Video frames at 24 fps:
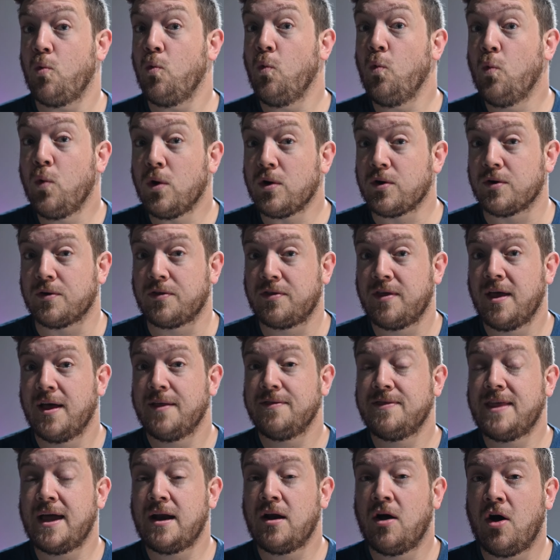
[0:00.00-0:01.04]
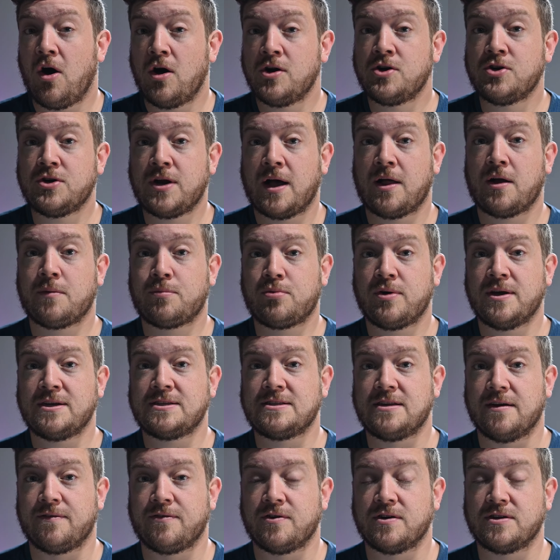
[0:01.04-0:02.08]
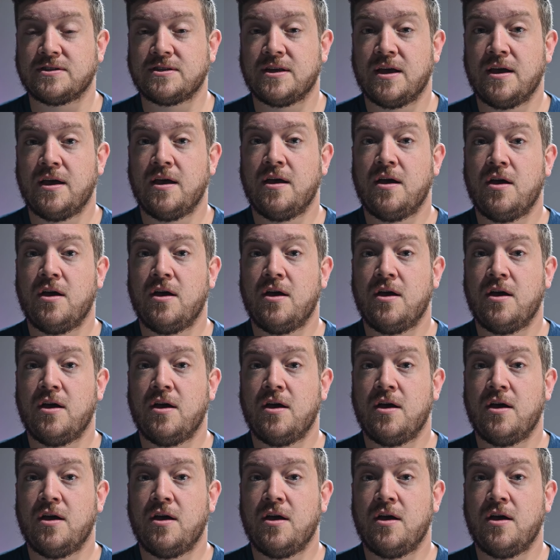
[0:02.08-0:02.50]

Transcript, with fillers: worth that $100 price difference?